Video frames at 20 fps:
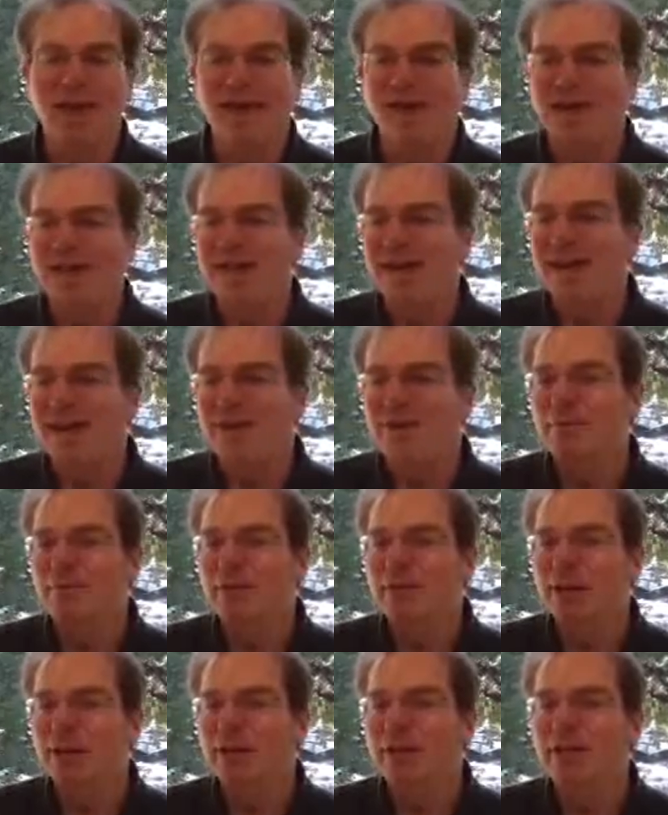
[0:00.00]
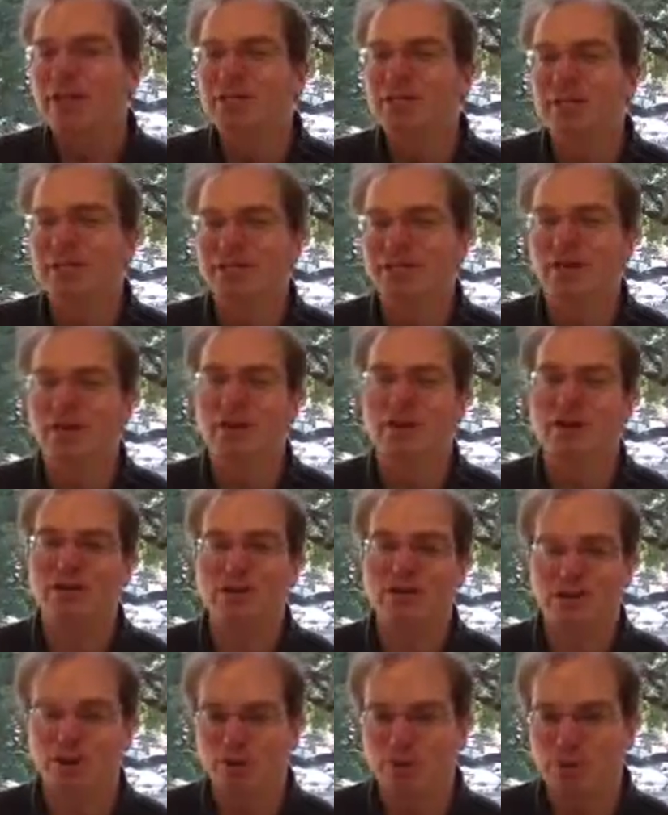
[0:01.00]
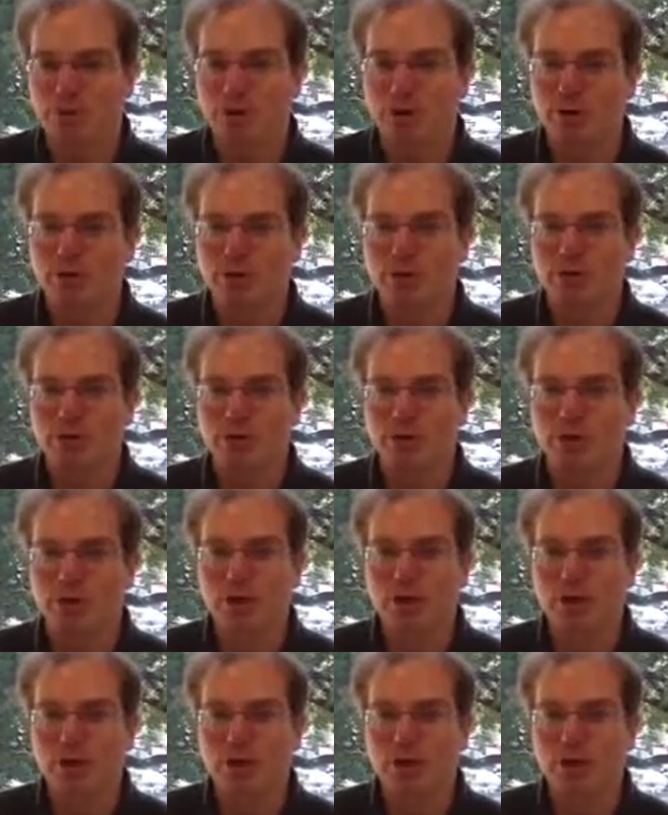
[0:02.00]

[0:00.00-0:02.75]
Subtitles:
They take millions of years to produce.